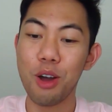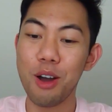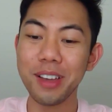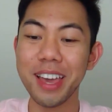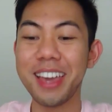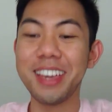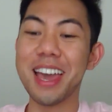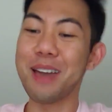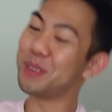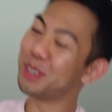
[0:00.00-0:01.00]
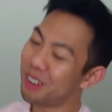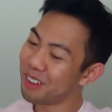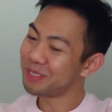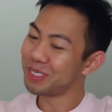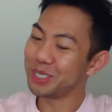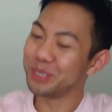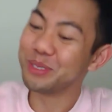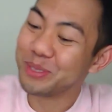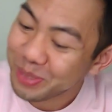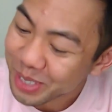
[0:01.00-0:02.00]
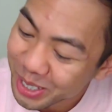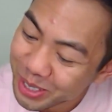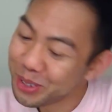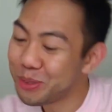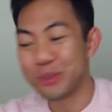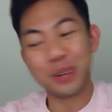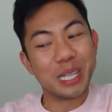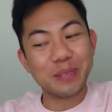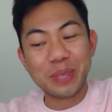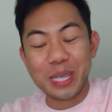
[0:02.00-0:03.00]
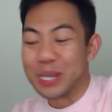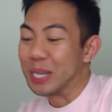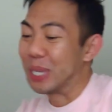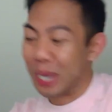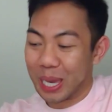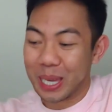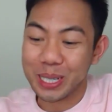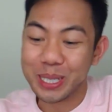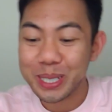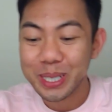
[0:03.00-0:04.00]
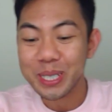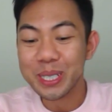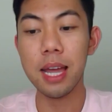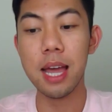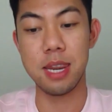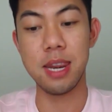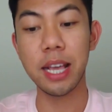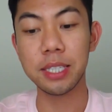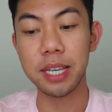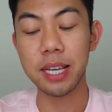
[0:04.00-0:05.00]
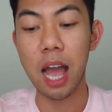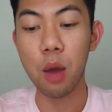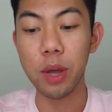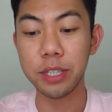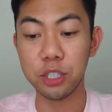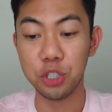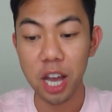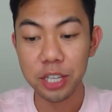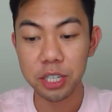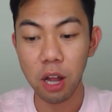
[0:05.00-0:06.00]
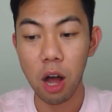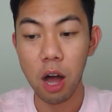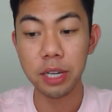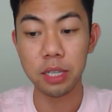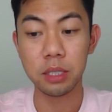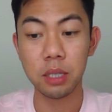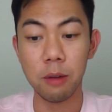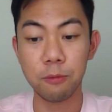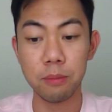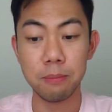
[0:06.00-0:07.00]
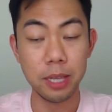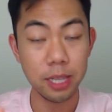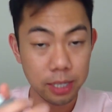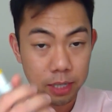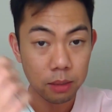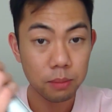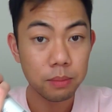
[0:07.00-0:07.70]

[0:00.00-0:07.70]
Okay, Eppendorf, You winning me again. Next thing I want to judge it on is comfortability.